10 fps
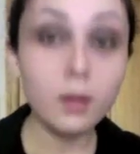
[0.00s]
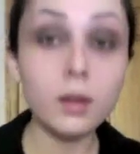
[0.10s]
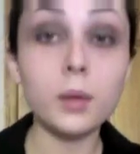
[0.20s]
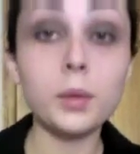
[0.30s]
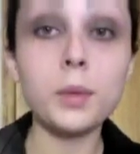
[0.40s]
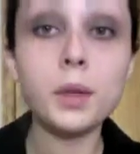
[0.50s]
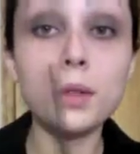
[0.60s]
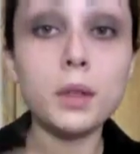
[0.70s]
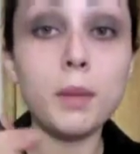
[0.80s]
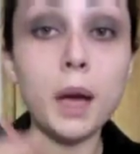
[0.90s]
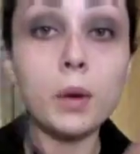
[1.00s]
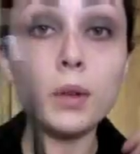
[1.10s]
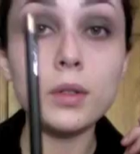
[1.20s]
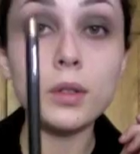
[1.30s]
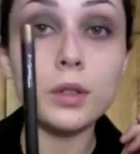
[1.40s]
I'm going to be using Power
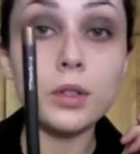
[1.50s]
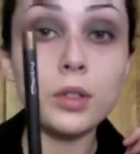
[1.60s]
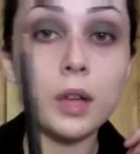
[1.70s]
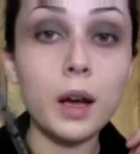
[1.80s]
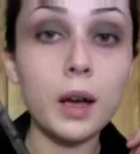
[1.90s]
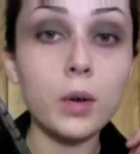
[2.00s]
Surge Eye